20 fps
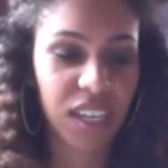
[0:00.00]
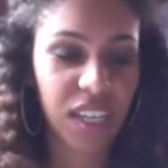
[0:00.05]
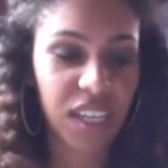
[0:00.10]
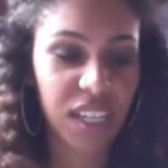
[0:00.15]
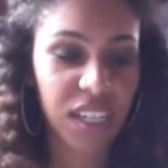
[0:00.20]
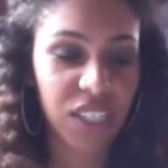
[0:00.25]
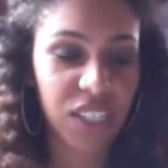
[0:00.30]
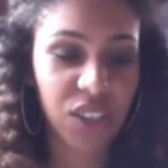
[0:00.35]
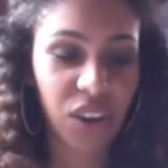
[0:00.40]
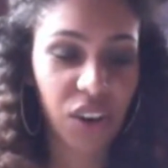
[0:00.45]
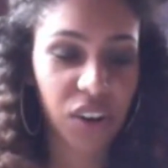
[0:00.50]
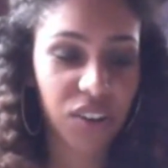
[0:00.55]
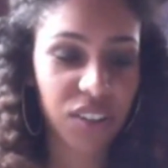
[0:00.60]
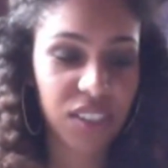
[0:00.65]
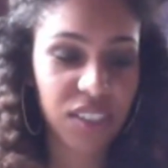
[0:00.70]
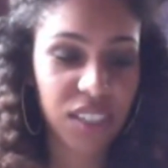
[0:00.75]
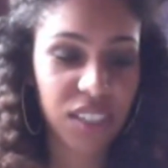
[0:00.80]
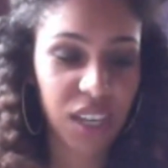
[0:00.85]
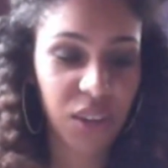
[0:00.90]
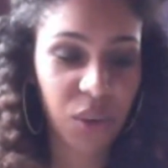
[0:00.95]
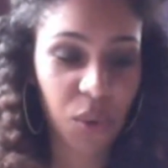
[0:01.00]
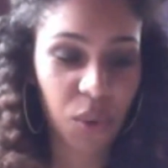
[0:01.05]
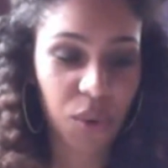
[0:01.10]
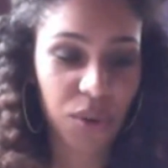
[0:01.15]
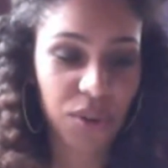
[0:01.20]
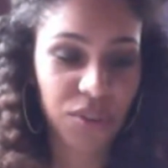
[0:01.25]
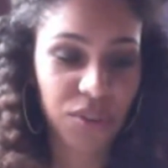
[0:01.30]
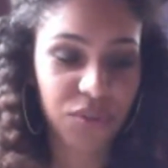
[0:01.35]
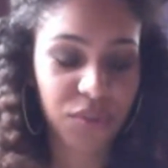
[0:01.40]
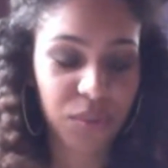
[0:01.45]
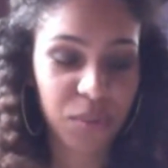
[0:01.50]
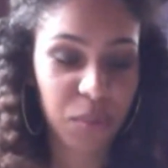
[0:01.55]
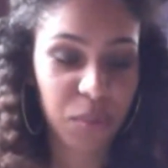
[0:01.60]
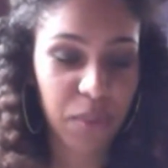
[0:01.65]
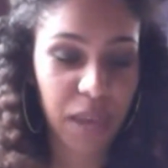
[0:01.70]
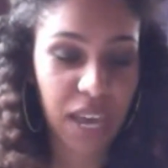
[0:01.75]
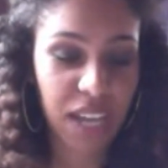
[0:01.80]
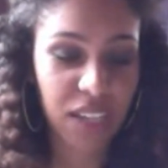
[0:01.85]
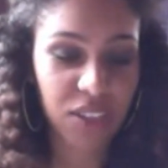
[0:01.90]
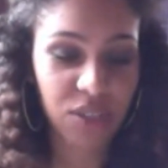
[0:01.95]
It is hard to take orders from a
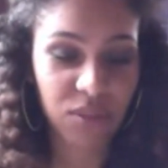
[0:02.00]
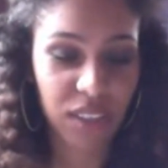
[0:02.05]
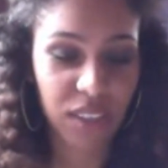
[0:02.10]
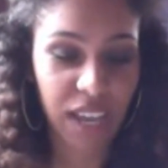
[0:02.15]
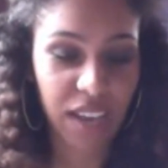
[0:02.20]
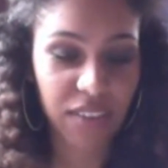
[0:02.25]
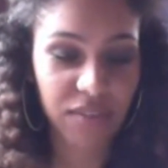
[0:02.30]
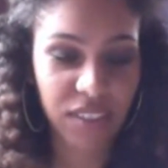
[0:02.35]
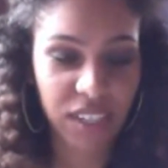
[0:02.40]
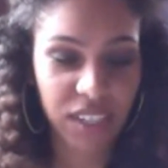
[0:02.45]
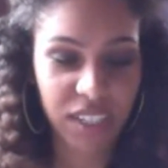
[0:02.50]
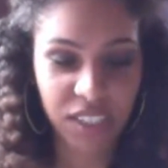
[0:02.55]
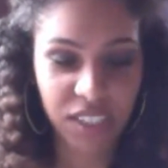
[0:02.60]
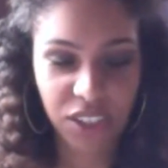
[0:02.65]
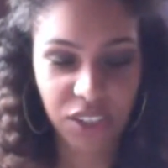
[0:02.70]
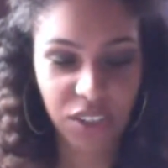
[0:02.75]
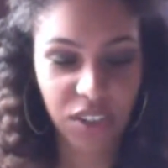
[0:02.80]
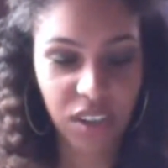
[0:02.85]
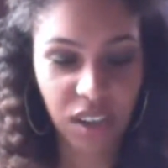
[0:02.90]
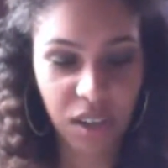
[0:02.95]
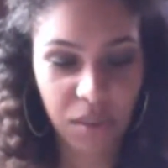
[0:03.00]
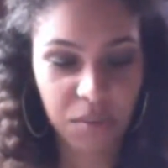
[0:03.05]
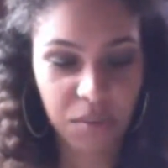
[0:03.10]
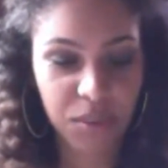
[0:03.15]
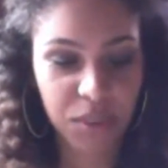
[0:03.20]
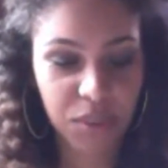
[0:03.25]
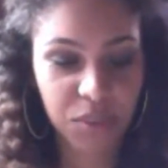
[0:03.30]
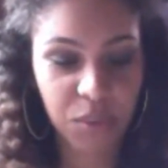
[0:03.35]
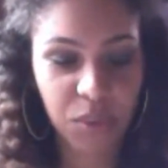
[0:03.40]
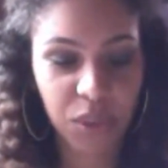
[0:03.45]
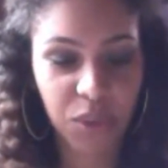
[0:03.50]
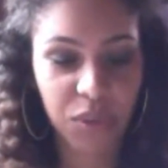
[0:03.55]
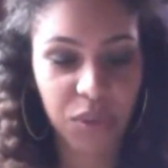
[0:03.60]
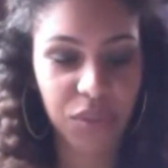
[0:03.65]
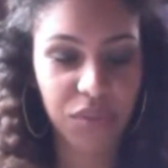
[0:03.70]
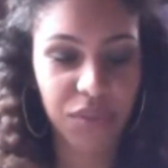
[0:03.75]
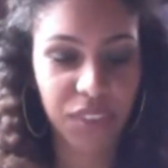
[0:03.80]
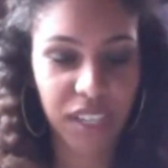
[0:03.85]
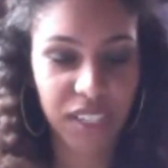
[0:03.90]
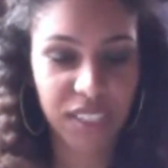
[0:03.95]
man you laughed at in your cups, Will
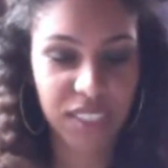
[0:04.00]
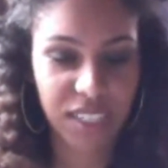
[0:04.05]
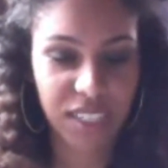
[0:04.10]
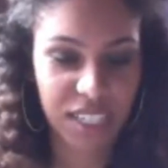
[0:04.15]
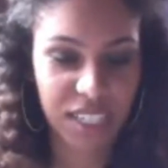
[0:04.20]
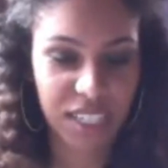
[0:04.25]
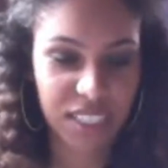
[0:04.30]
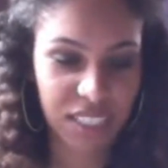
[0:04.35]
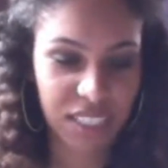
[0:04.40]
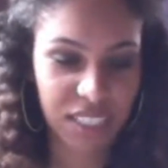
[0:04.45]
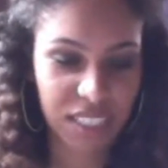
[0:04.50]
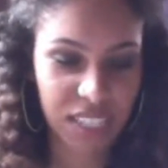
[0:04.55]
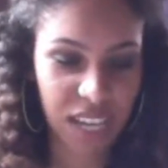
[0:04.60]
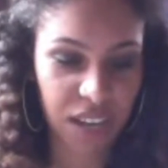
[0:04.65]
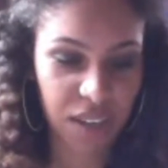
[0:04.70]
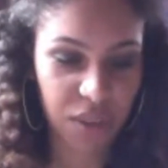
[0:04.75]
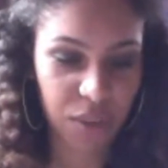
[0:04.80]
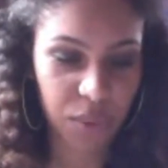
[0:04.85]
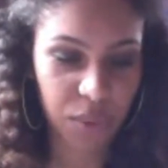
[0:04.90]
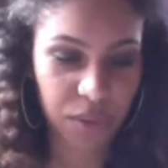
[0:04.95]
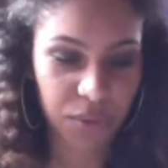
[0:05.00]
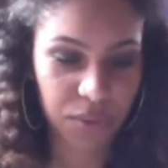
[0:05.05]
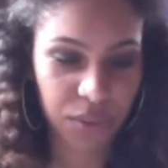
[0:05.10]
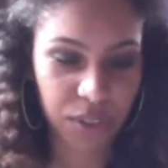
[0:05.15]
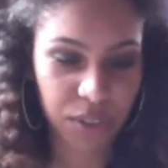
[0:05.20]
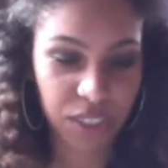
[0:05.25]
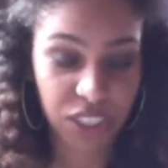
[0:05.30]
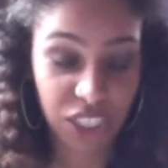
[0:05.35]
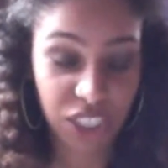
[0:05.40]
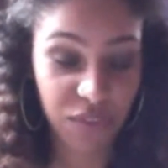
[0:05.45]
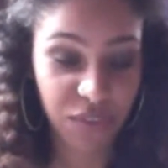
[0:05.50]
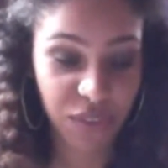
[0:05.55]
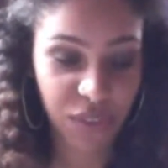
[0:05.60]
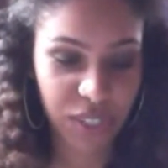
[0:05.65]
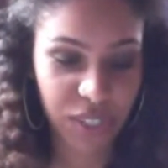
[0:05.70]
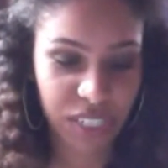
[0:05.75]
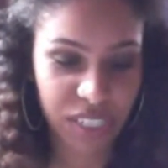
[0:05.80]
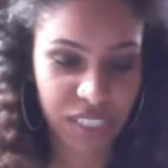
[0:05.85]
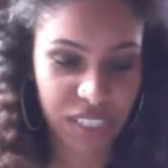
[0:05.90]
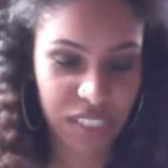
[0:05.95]
reflected as he sat
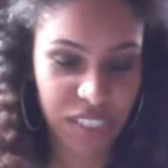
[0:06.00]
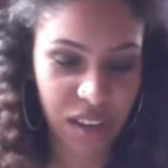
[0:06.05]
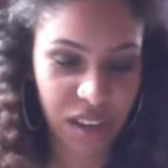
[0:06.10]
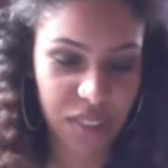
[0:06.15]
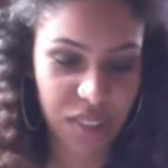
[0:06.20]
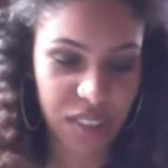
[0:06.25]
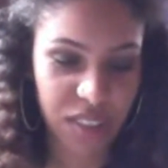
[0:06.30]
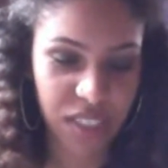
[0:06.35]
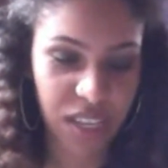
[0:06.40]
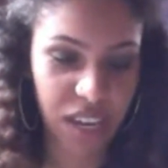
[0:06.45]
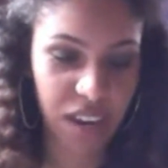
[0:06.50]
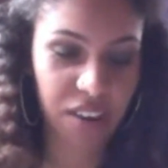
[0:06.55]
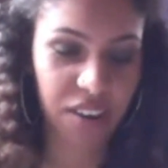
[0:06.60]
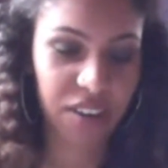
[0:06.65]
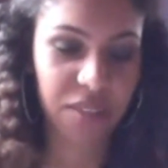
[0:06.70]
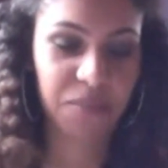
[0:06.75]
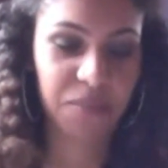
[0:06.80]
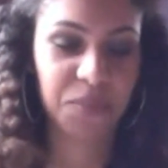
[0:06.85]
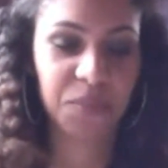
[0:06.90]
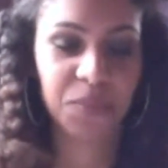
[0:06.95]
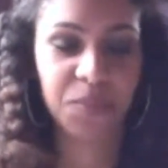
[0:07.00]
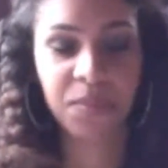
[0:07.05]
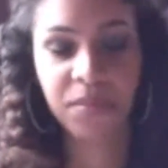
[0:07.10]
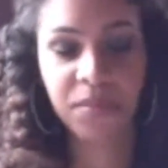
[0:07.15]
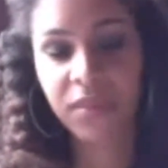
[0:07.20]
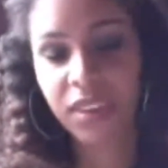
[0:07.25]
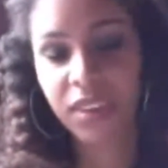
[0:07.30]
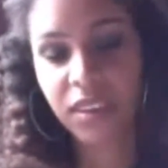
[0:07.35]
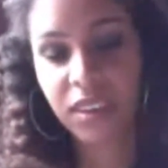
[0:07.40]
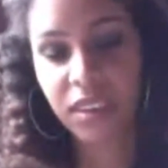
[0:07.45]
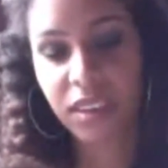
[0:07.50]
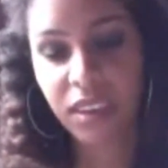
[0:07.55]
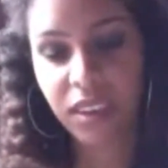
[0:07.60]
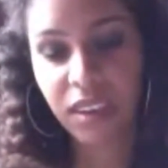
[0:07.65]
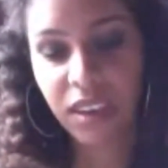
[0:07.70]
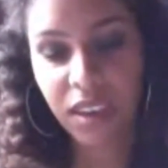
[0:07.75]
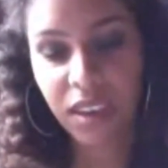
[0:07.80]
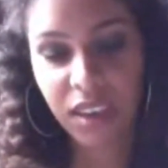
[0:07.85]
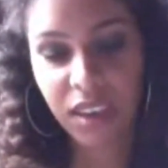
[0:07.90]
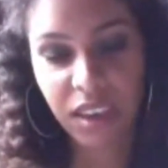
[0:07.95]
shivering atop his garron.
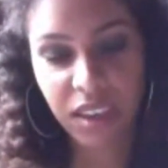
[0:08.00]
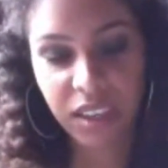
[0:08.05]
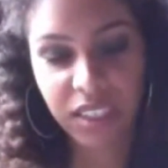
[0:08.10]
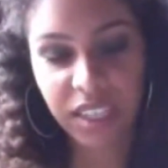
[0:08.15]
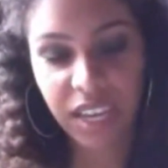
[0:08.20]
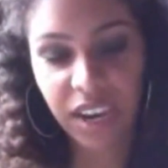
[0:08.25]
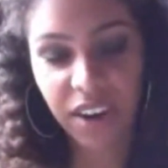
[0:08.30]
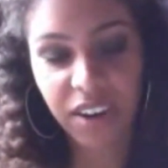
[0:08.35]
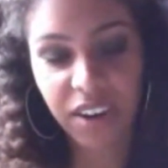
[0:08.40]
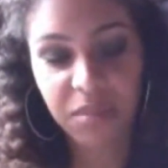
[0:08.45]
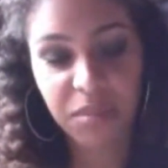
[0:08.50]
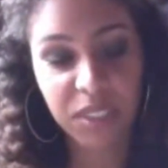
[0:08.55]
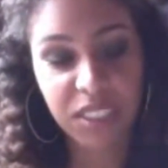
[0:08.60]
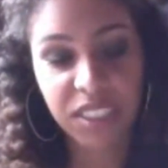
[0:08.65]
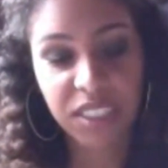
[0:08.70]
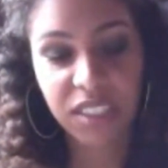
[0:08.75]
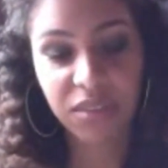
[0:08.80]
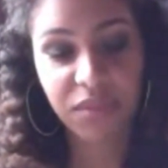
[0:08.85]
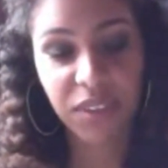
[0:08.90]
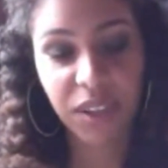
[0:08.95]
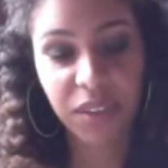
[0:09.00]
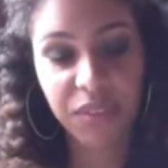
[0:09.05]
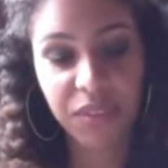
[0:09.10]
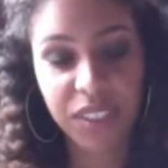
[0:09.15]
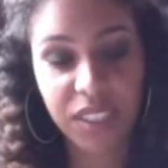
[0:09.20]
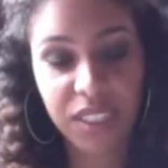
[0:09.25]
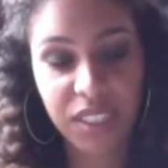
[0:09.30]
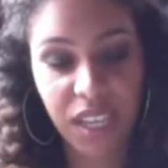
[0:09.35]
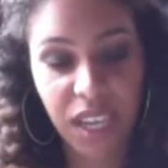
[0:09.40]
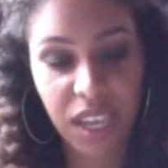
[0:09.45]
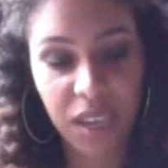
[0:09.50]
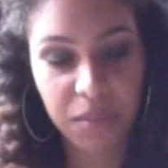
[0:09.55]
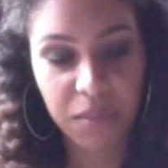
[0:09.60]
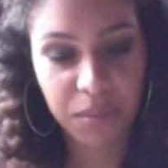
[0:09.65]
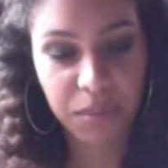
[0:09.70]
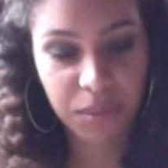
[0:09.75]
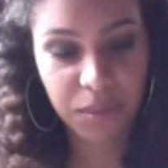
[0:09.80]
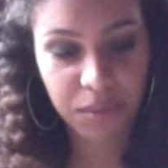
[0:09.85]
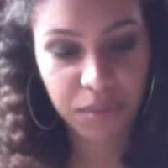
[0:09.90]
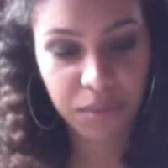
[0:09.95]
Garrett must have felt the same.